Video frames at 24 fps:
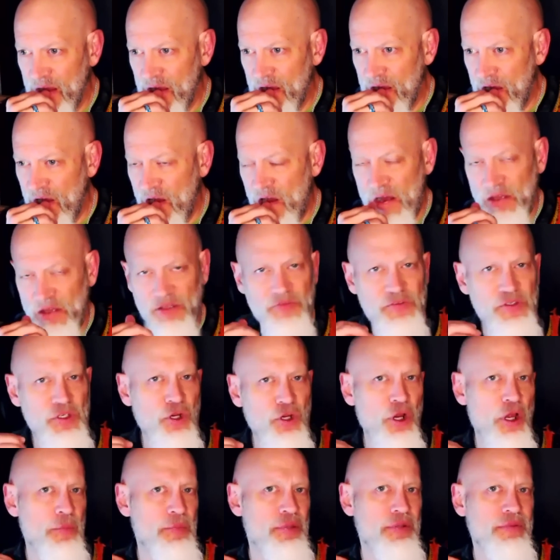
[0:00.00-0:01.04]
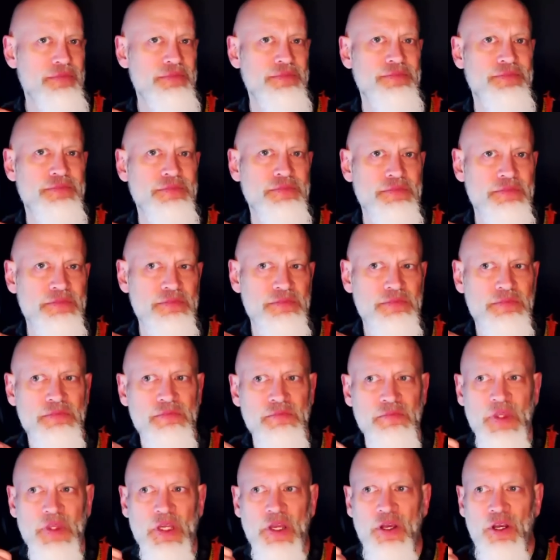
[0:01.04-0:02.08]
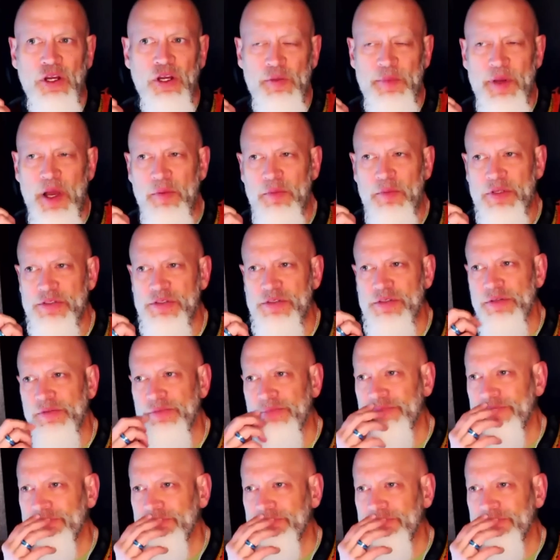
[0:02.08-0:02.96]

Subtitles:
All of Europe heard about Munster.